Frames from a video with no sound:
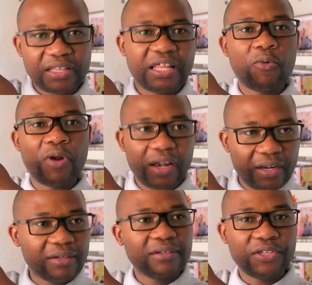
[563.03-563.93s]
they
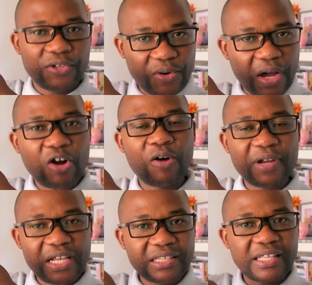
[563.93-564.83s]
will
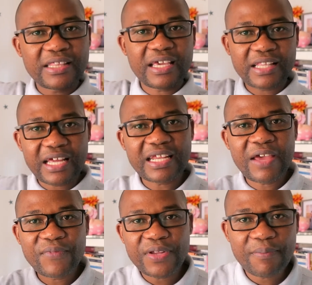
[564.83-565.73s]
accommodate the thing that
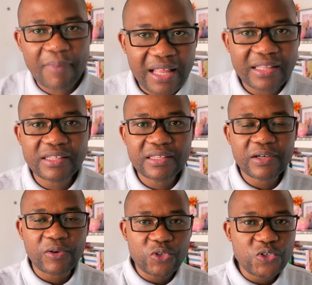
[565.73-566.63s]
every month
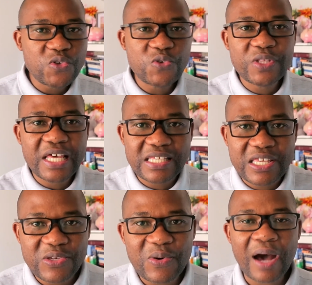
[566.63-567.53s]
or two there's a
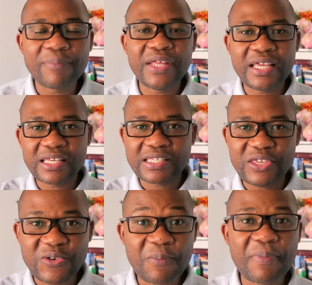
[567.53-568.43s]
new update, there's a
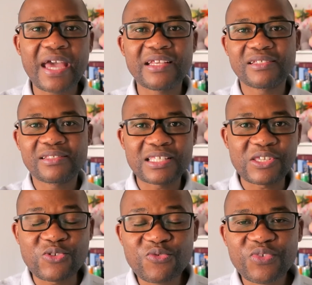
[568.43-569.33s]
new patch, there's
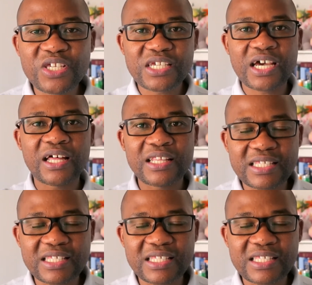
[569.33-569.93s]
a new feature,